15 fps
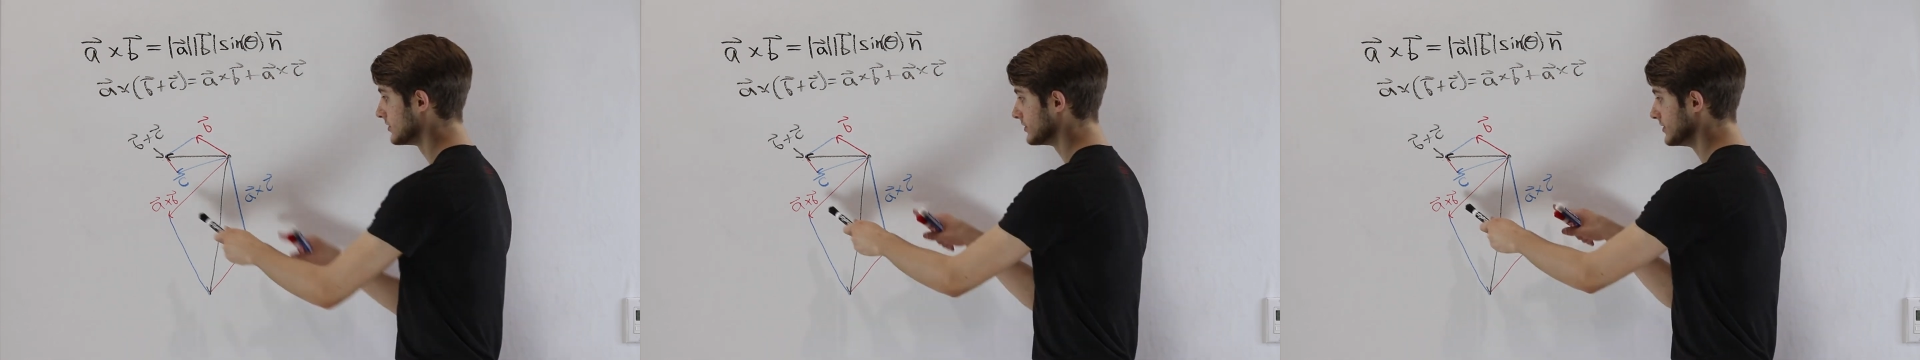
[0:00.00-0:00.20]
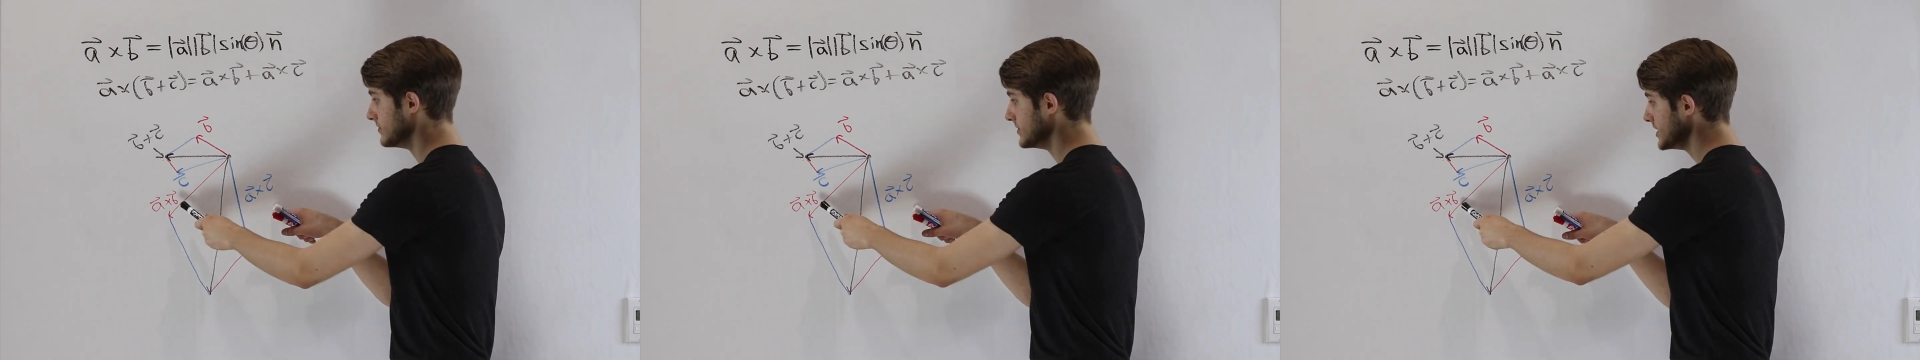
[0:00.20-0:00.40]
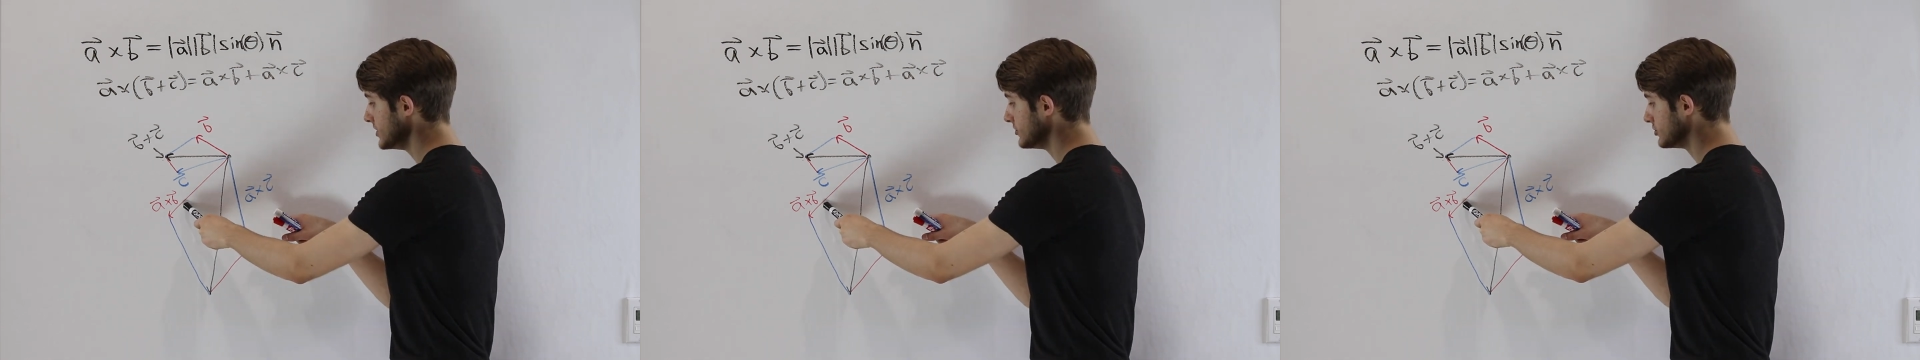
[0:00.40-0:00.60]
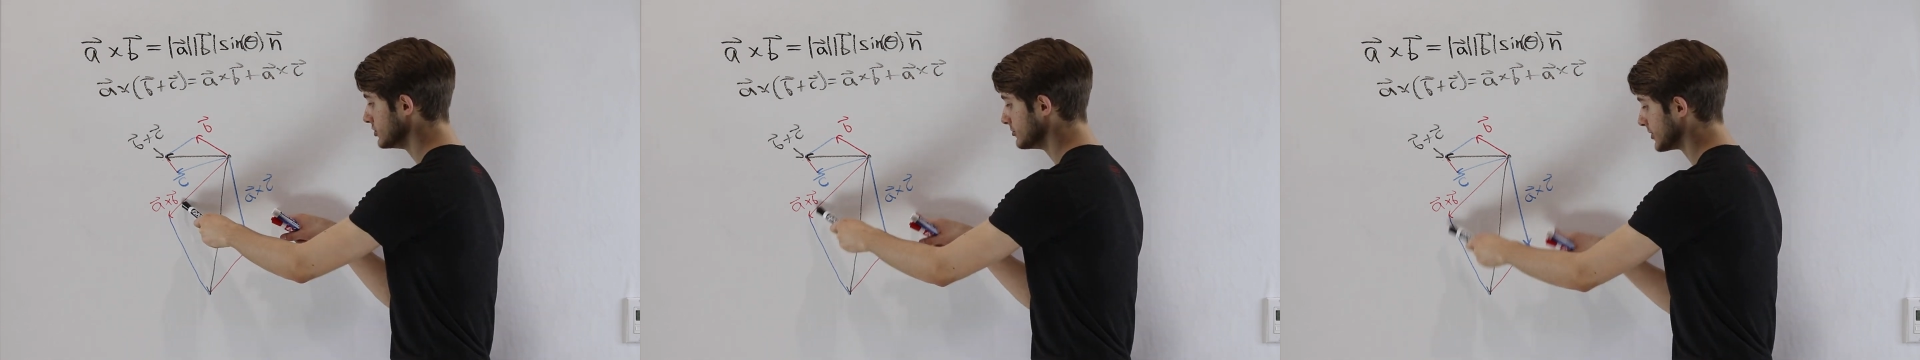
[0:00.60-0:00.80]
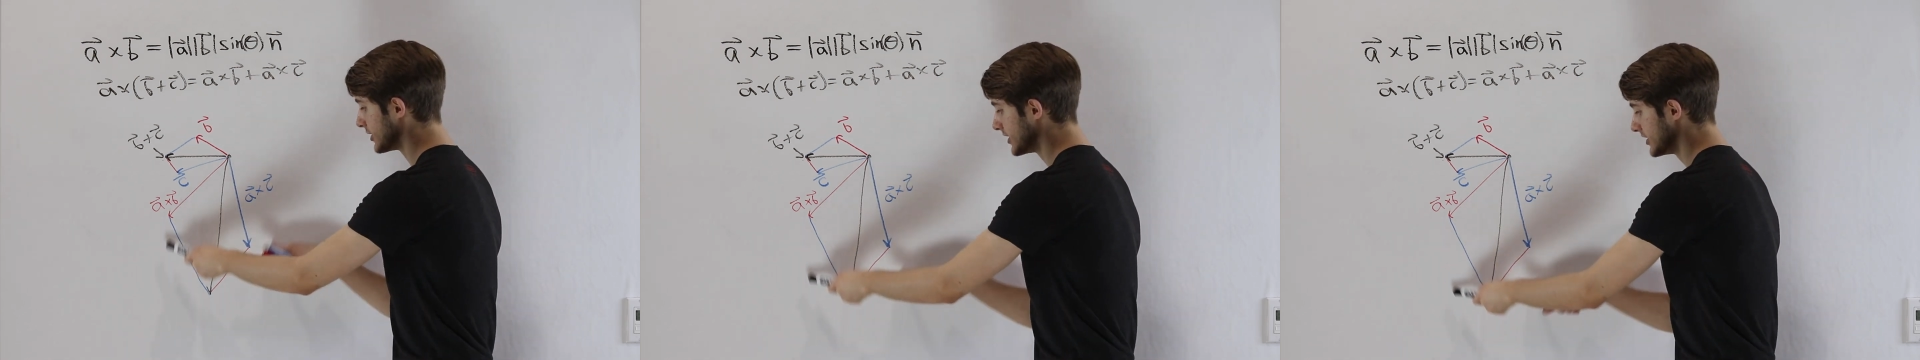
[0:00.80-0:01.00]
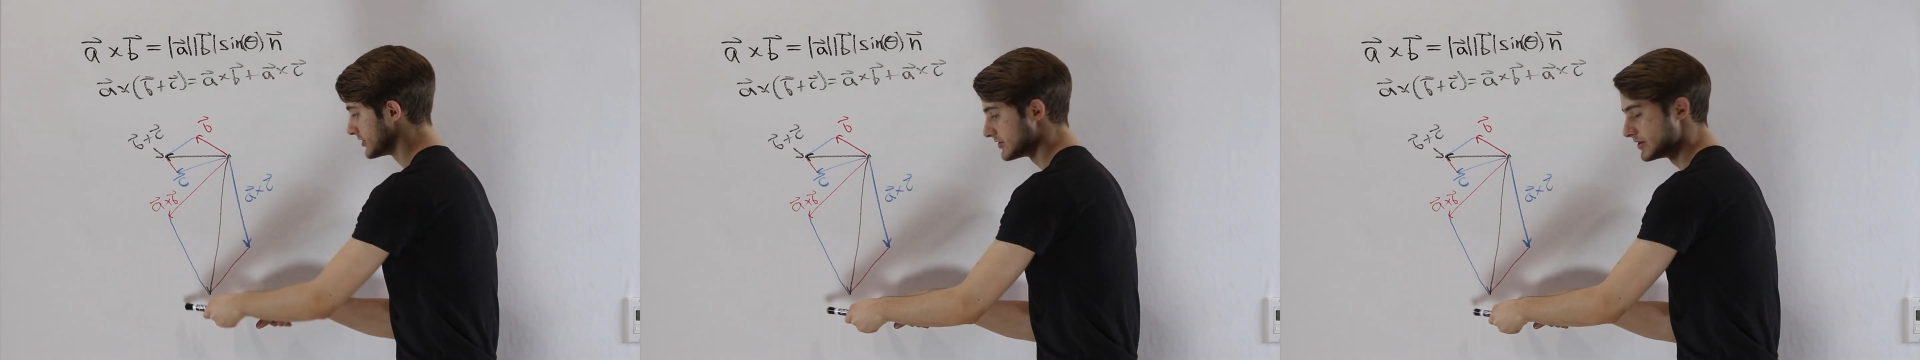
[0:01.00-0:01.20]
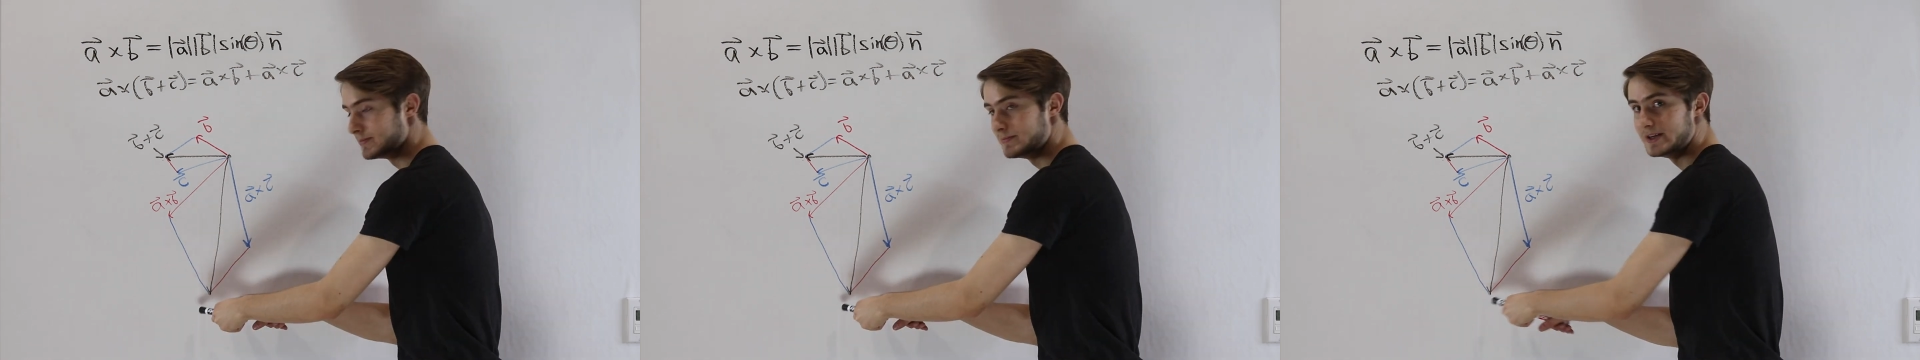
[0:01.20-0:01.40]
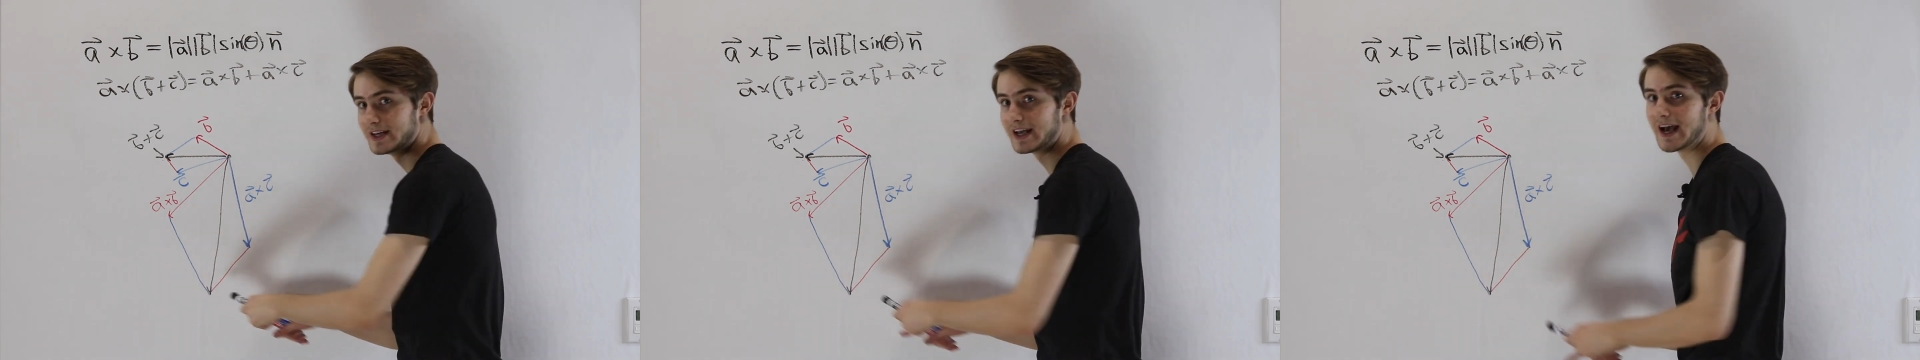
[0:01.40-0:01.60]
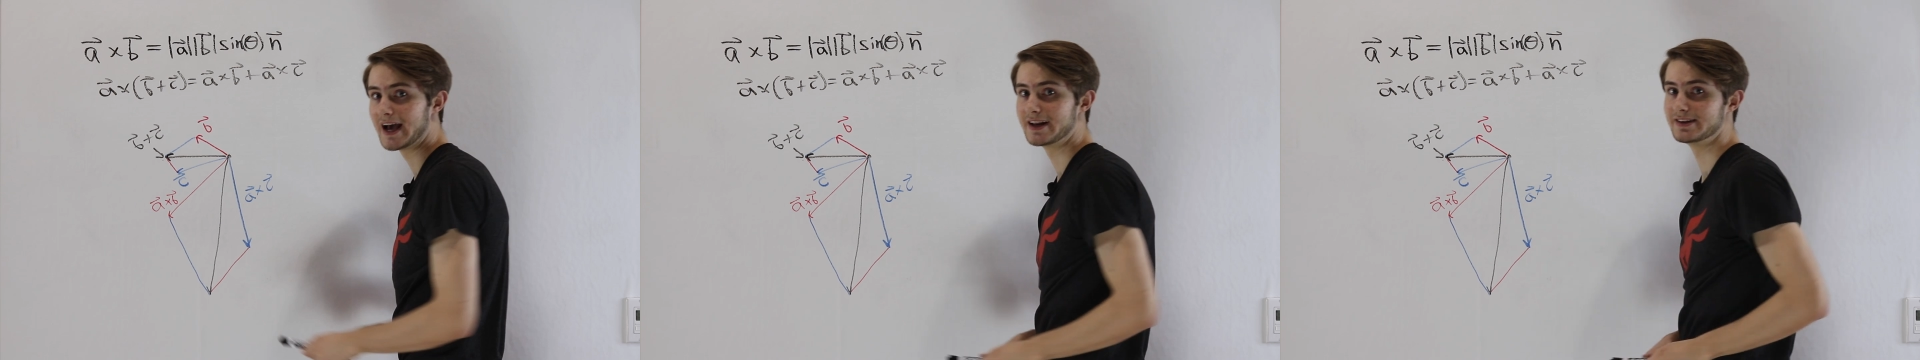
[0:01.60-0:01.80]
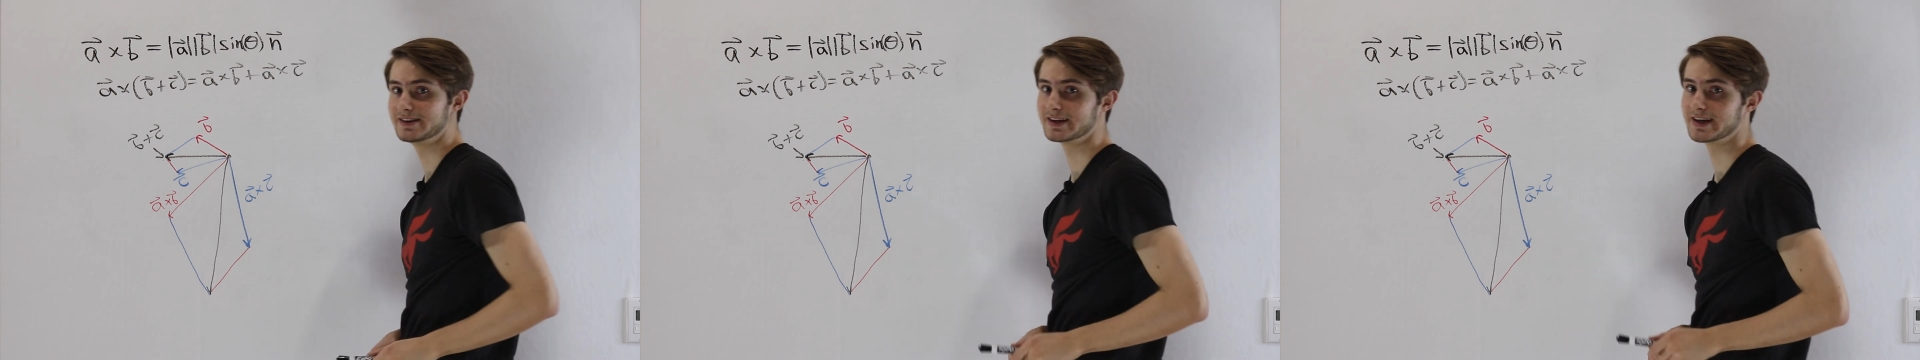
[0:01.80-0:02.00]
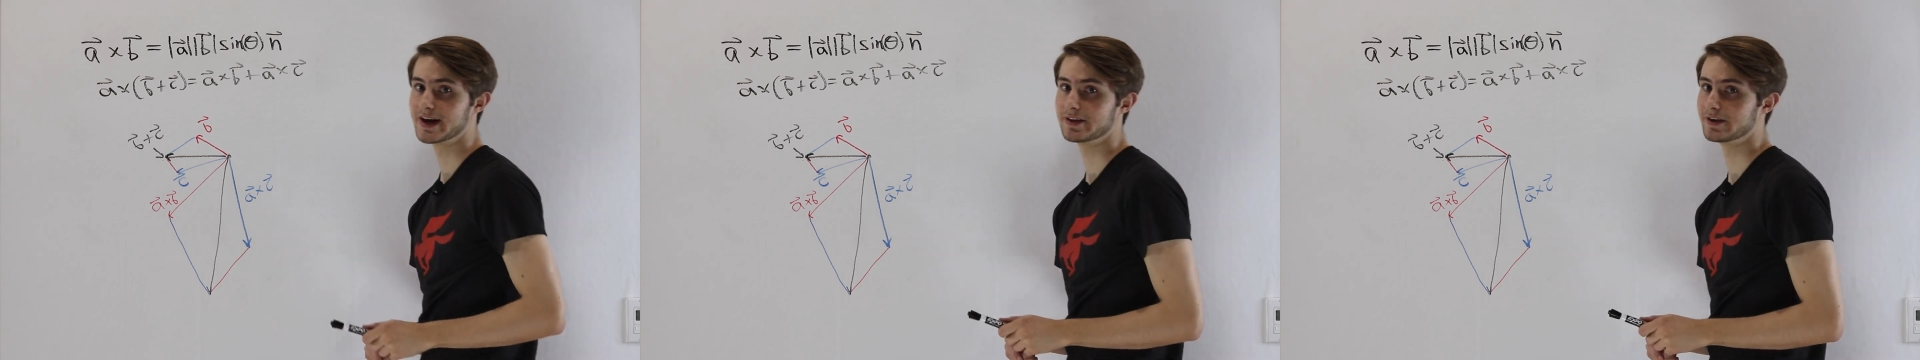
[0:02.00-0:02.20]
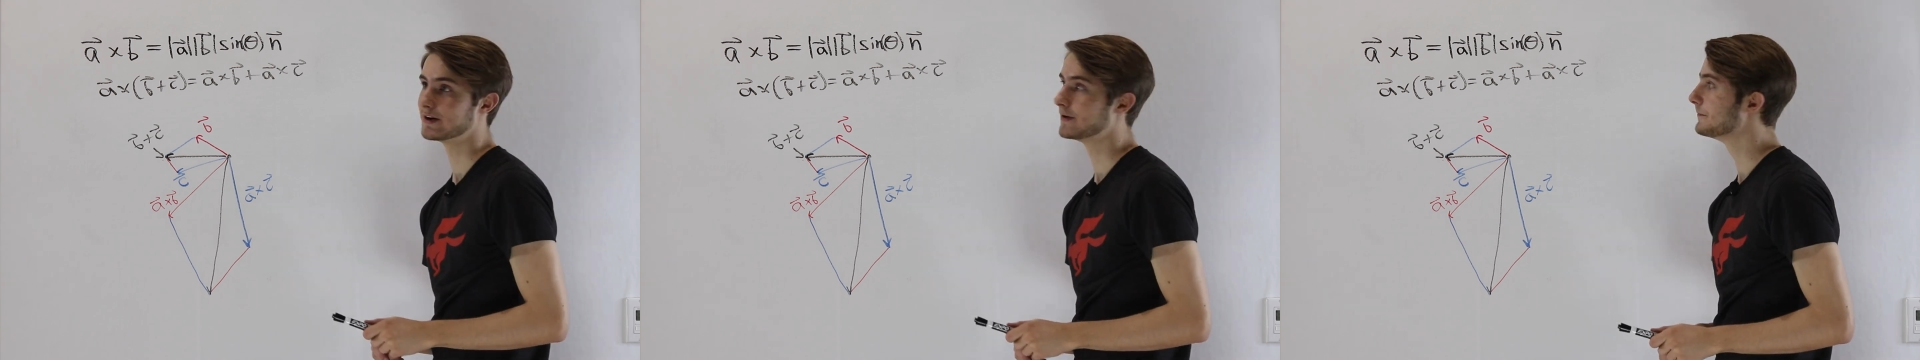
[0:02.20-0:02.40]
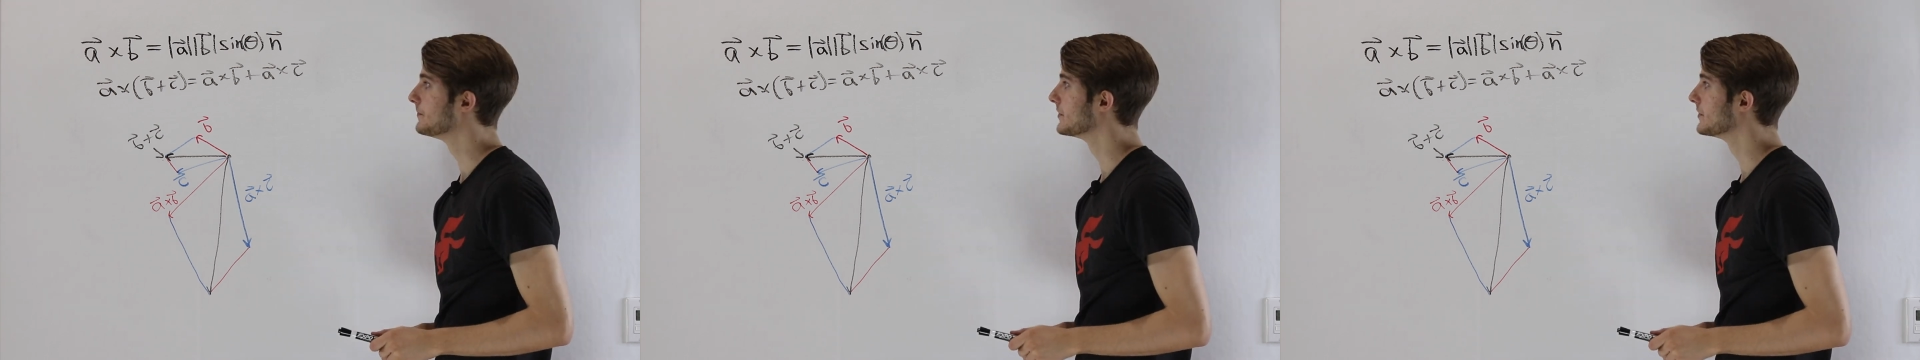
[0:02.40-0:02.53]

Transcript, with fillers: from these two parts being added together.